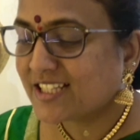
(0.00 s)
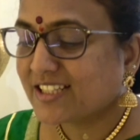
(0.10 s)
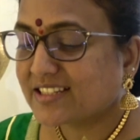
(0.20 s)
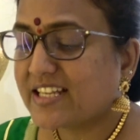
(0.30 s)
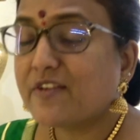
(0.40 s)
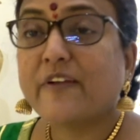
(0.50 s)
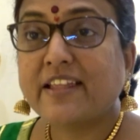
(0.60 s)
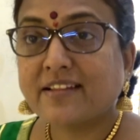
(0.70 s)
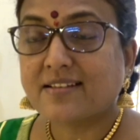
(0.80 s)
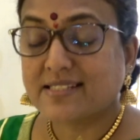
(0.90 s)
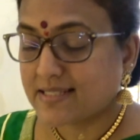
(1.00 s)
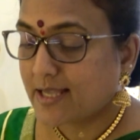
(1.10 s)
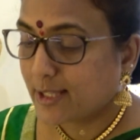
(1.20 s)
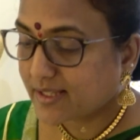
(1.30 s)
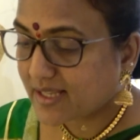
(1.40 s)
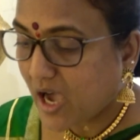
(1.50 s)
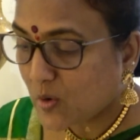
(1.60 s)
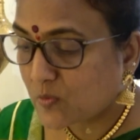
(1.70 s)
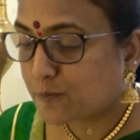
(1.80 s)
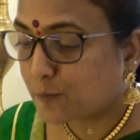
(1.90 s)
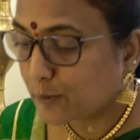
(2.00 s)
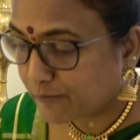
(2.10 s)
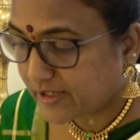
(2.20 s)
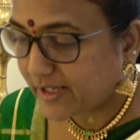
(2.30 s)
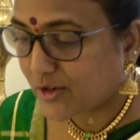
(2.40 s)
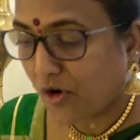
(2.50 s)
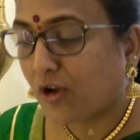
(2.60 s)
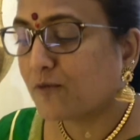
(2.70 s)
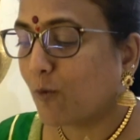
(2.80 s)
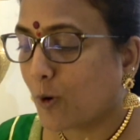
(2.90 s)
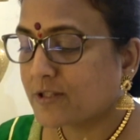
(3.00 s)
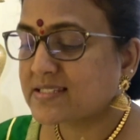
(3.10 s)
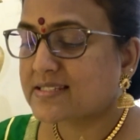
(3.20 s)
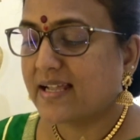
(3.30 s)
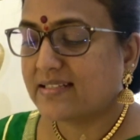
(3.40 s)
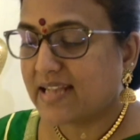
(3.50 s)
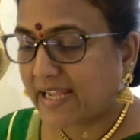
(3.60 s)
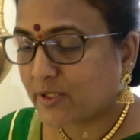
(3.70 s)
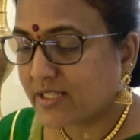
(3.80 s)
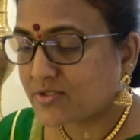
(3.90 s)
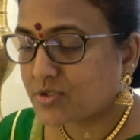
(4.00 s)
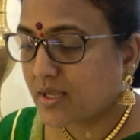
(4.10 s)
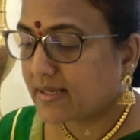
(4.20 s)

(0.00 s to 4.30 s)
the three Vedas, the cow fulfilling all bonds, language,